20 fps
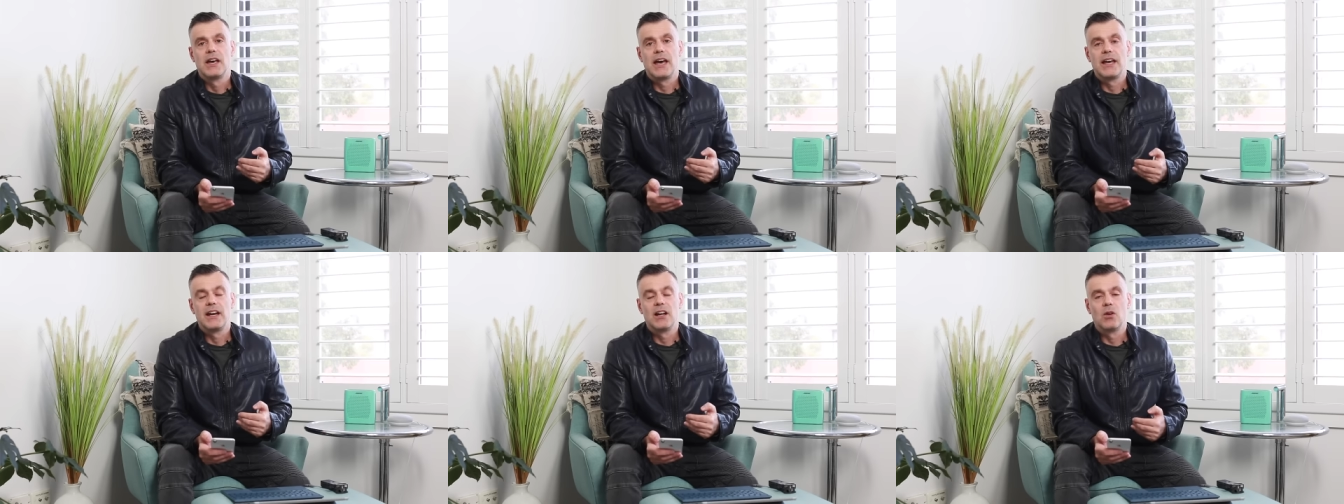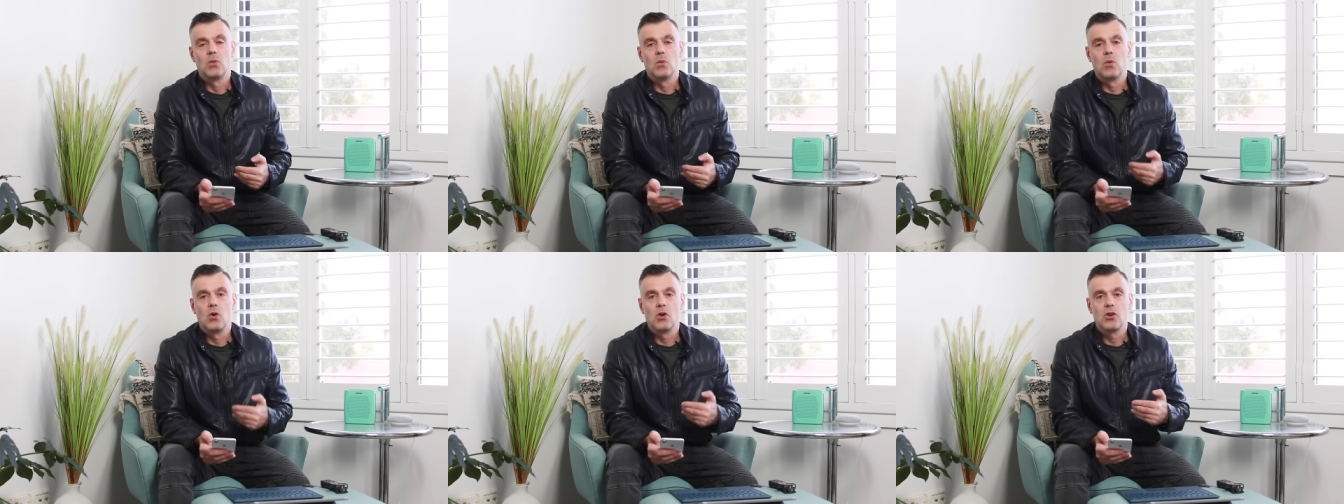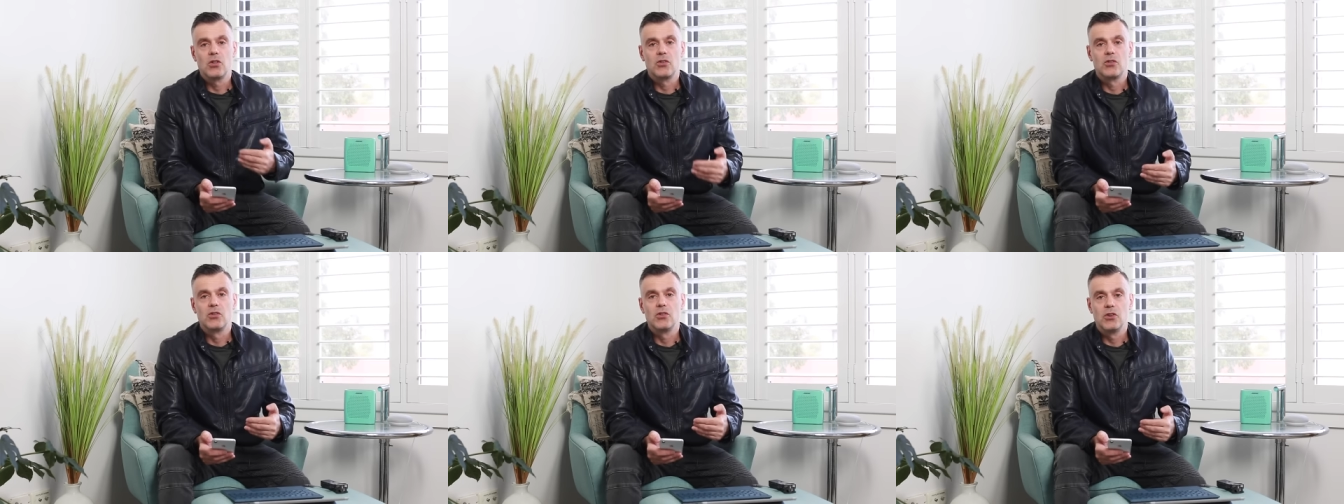And I'll
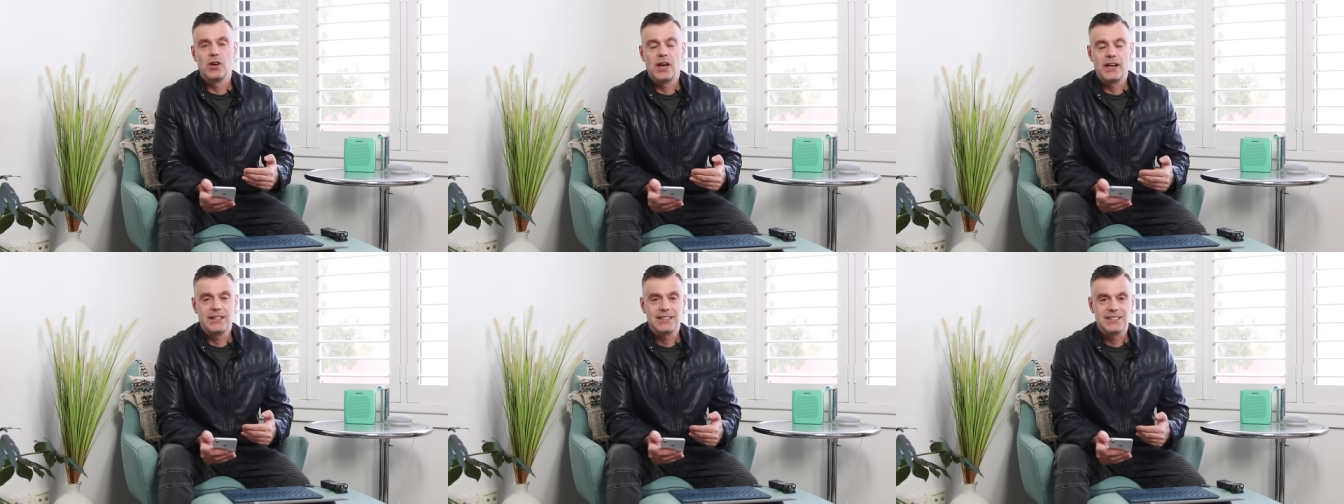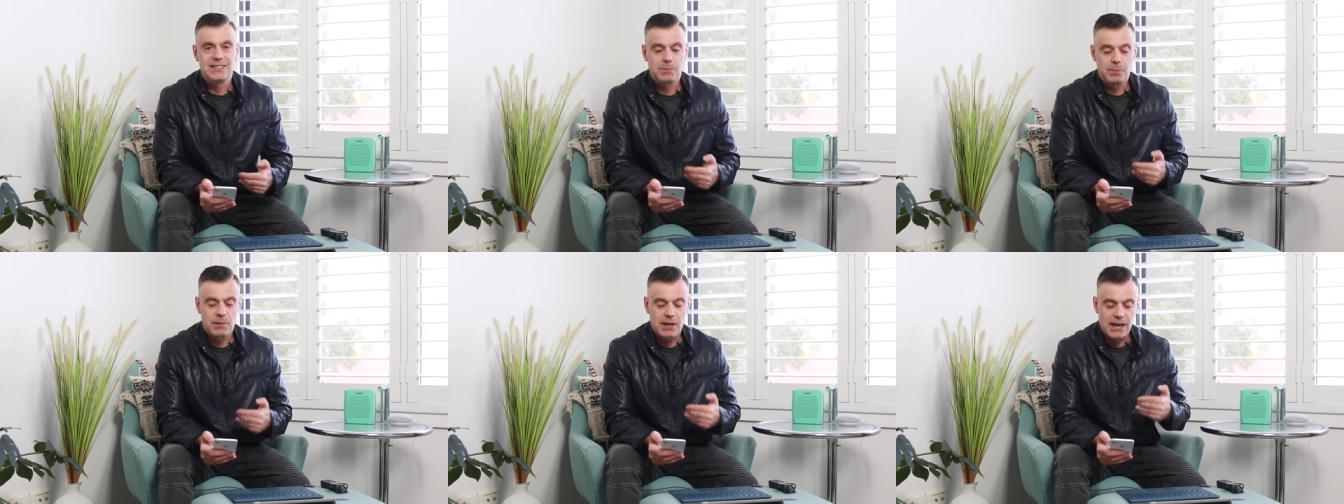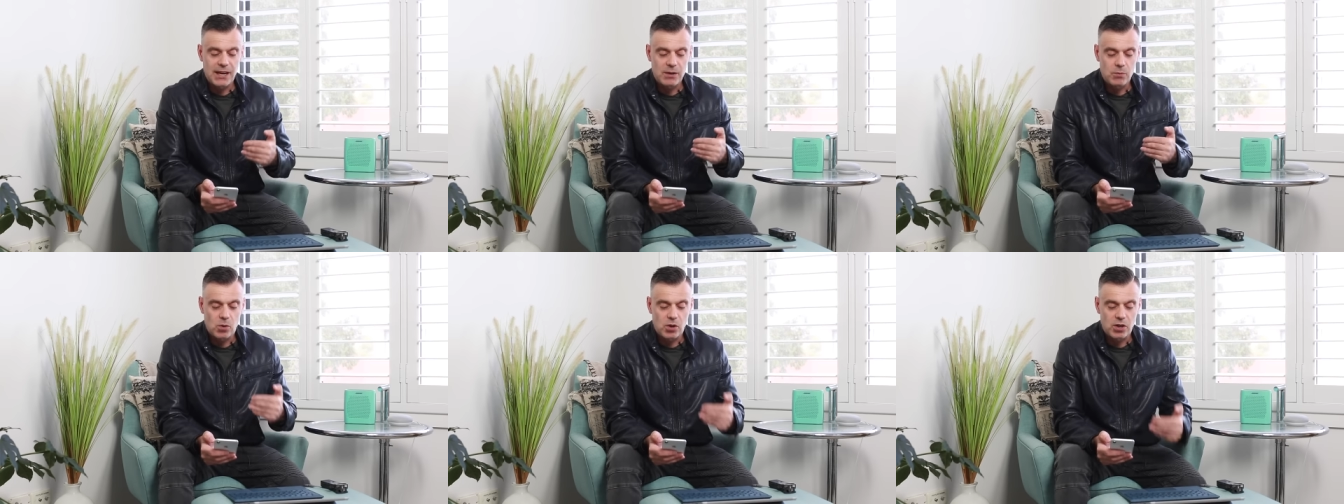walk through and
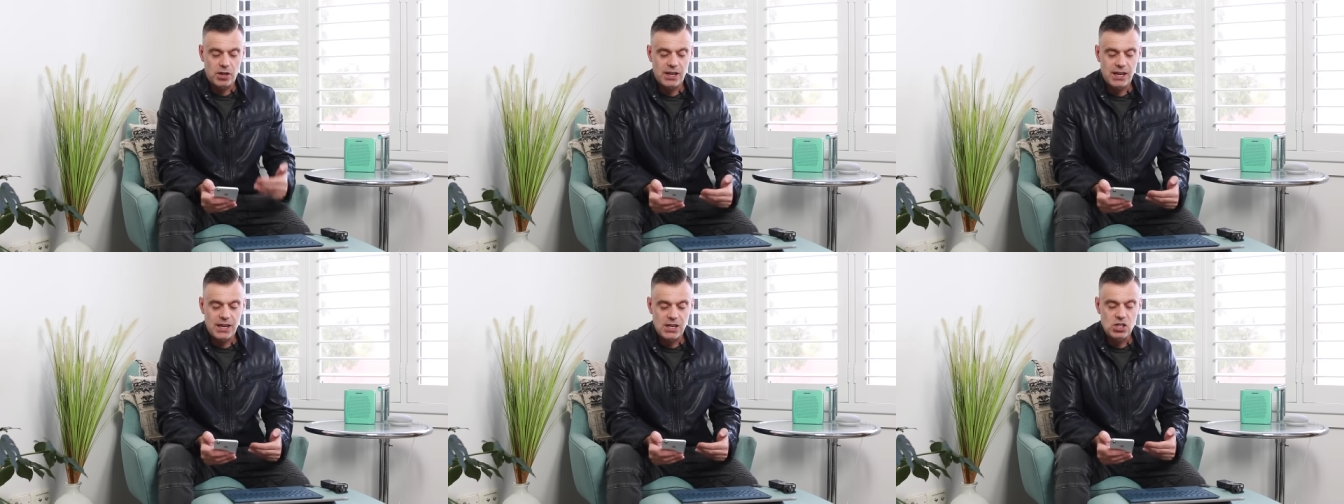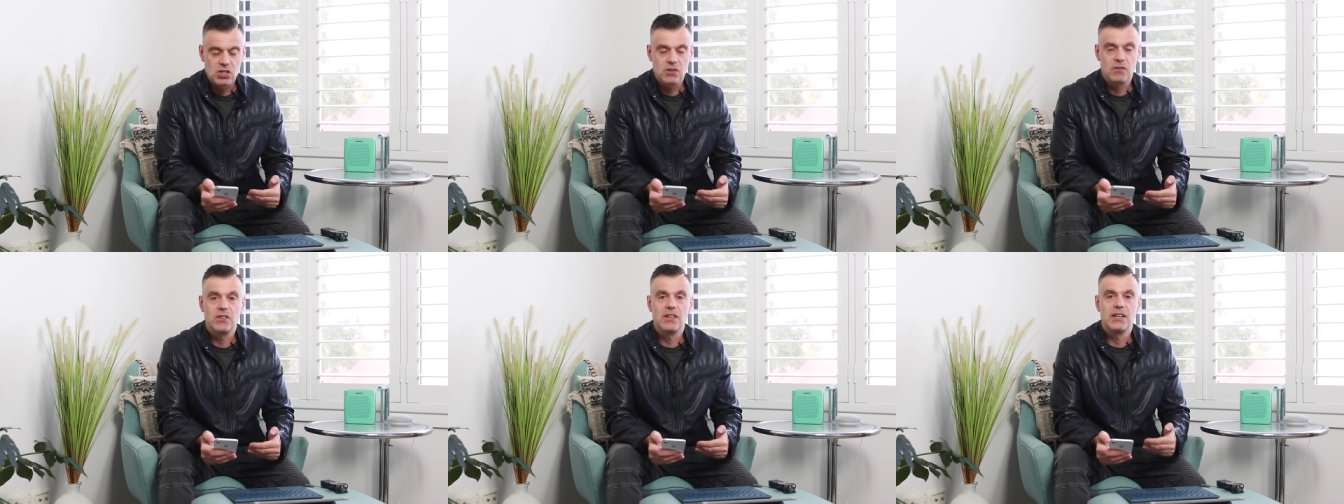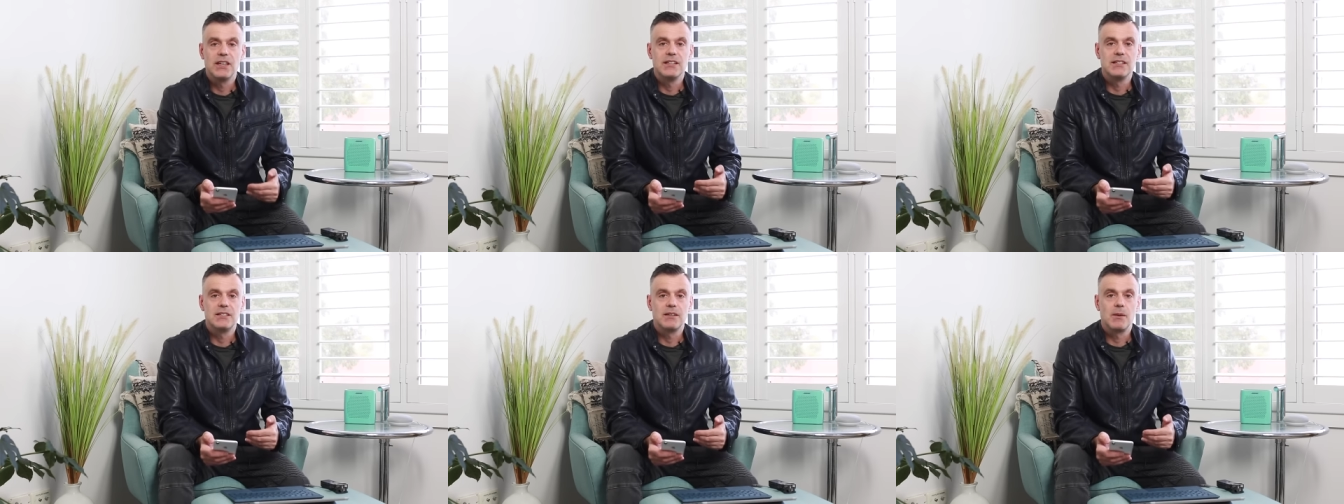explain what each of
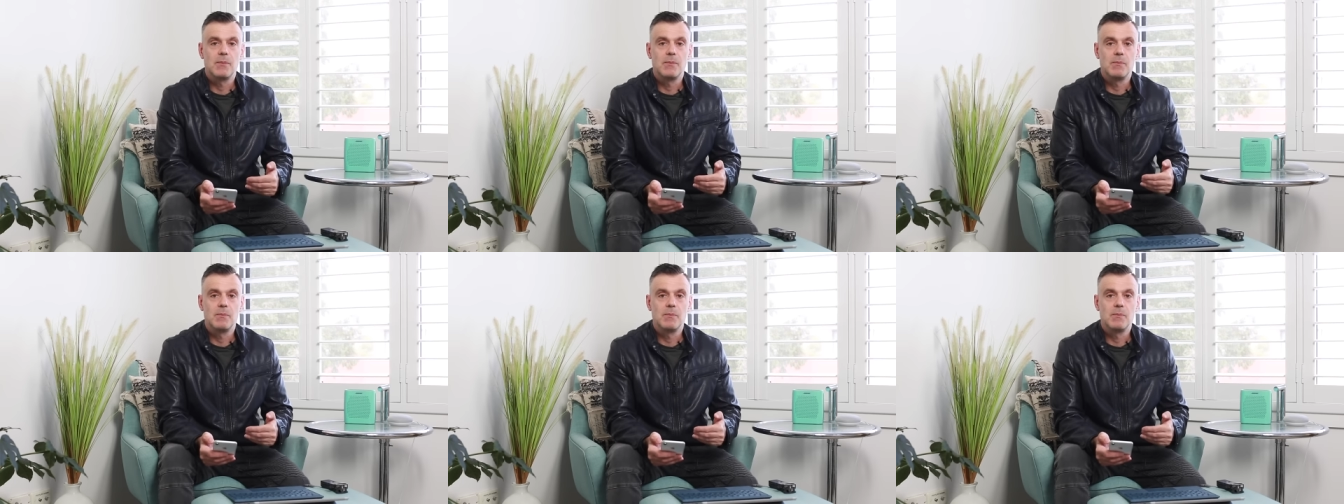these